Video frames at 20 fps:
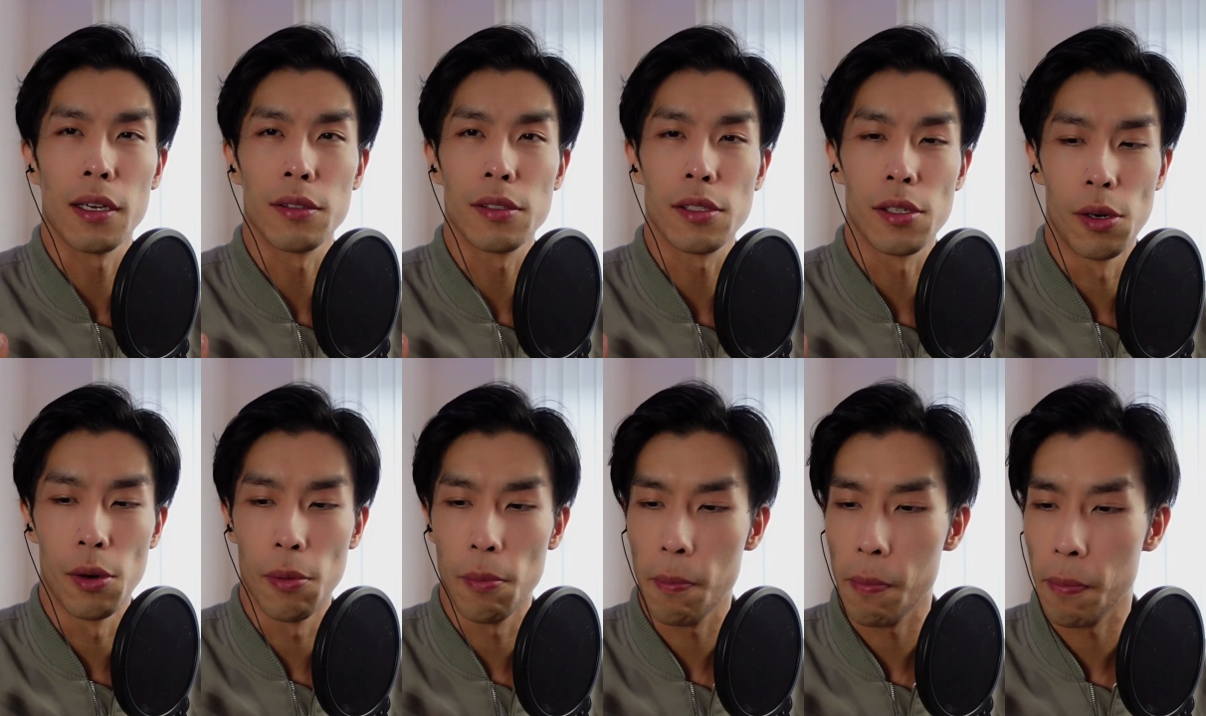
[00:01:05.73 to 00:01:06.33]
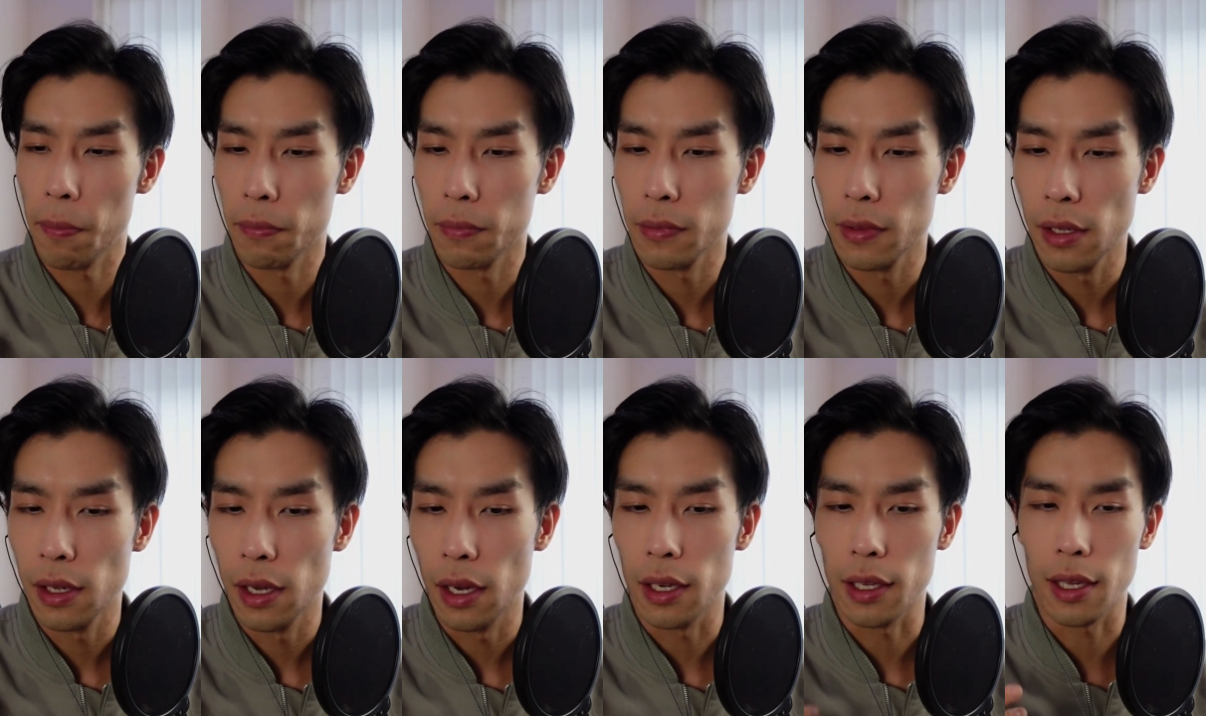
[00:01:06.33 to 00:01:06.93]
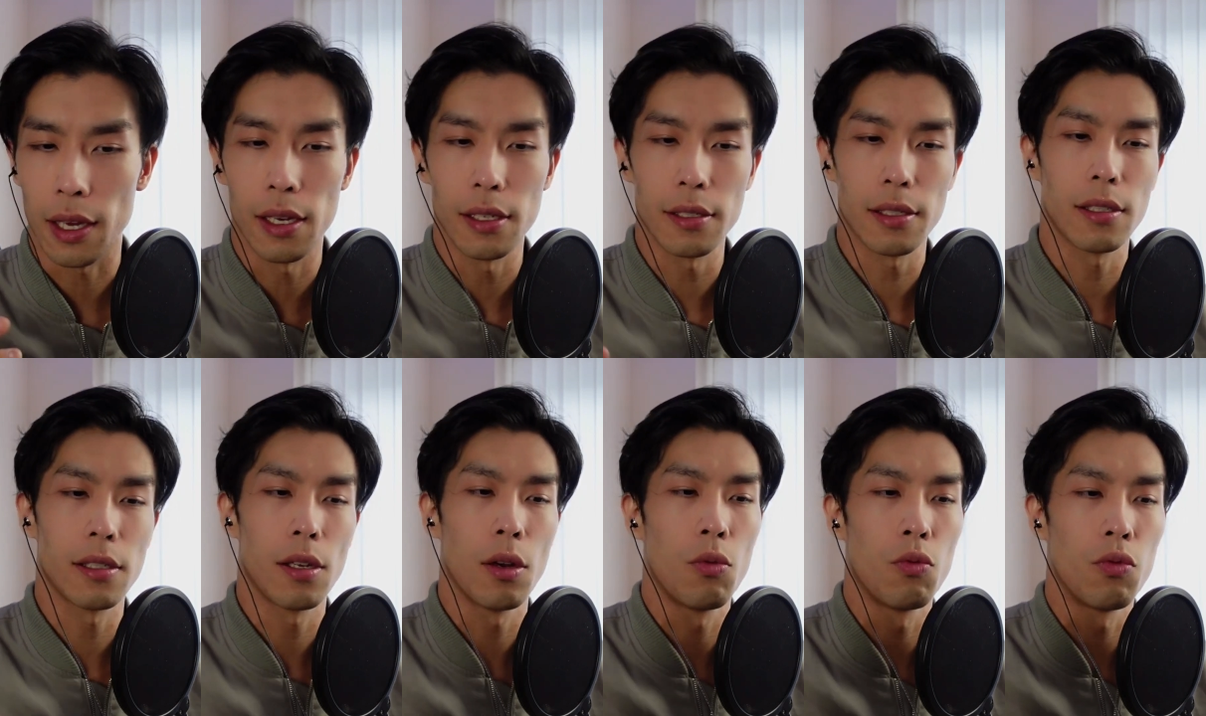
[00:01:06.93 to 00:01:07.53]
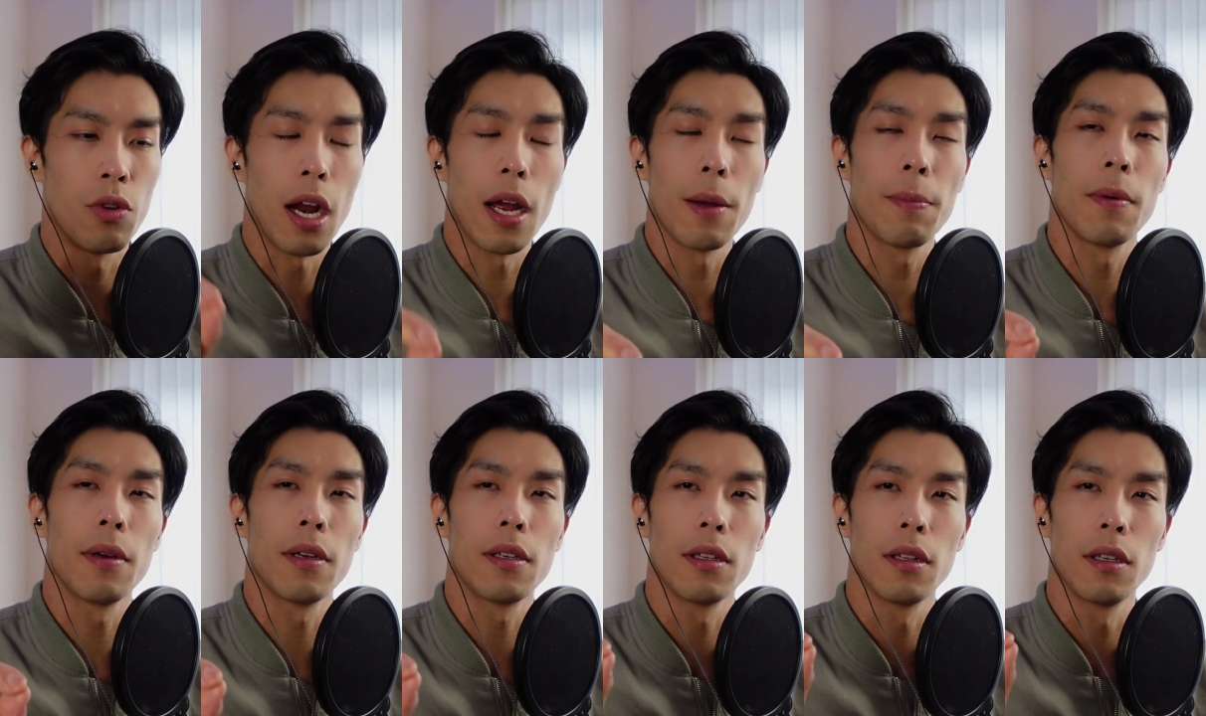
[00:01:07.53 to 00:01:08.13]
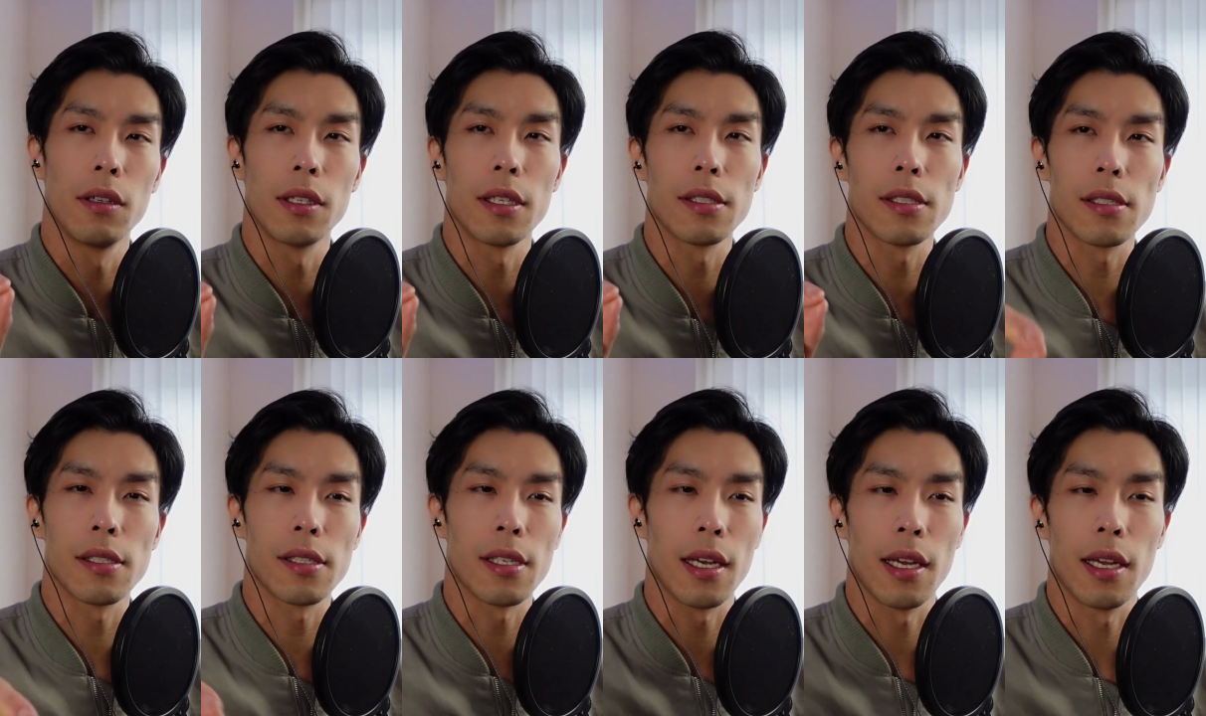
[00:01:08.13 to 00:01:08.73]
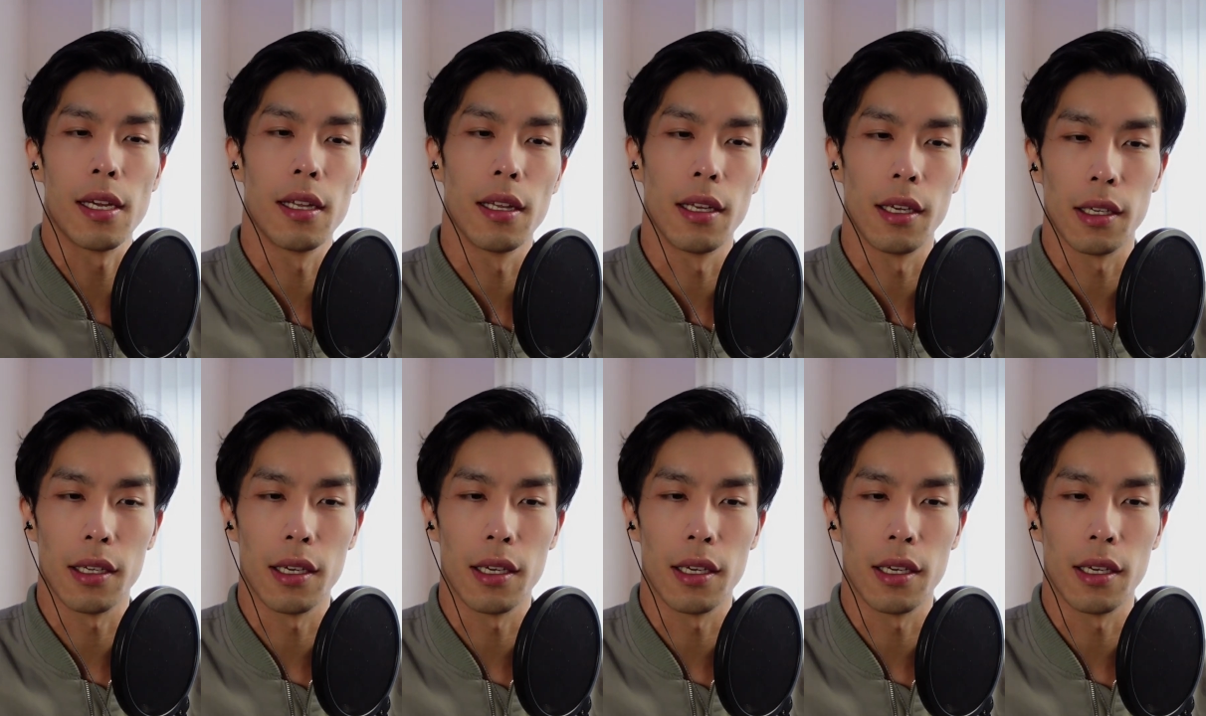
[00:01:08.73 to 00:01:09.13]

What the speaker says: So, I guess rap, you know, there's a saying like,